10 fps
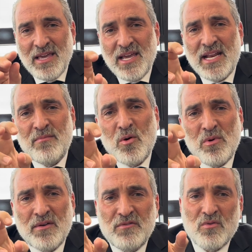in a moment
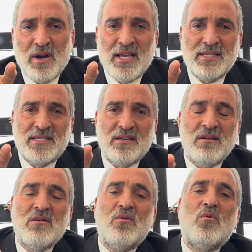of grace,
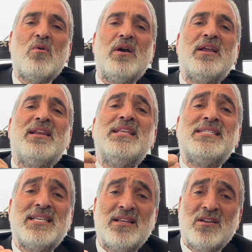or in an
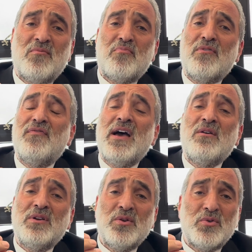instant of
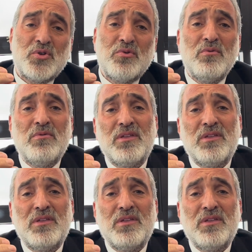profound inner truth,